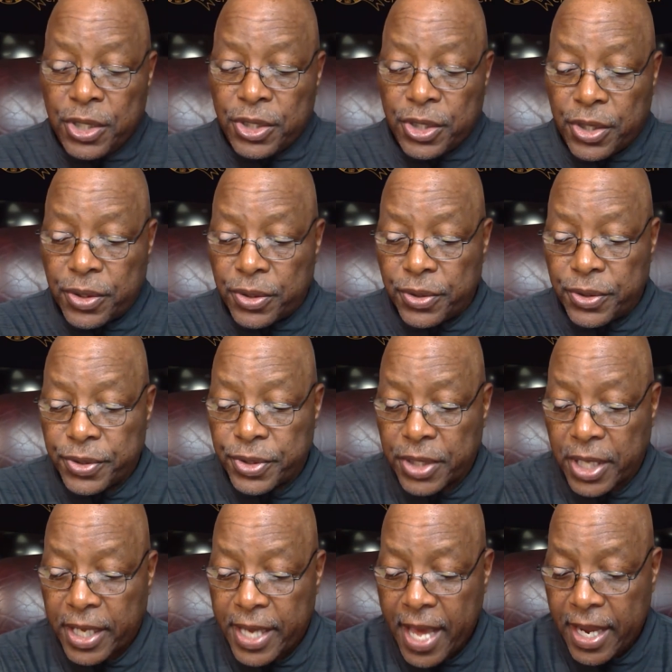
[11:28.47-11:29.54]
Girls
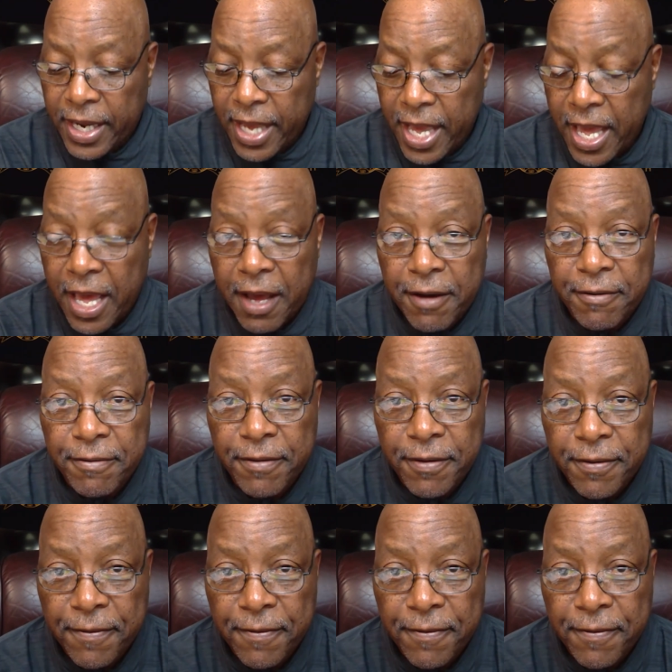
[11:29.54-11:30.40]
Gotta Have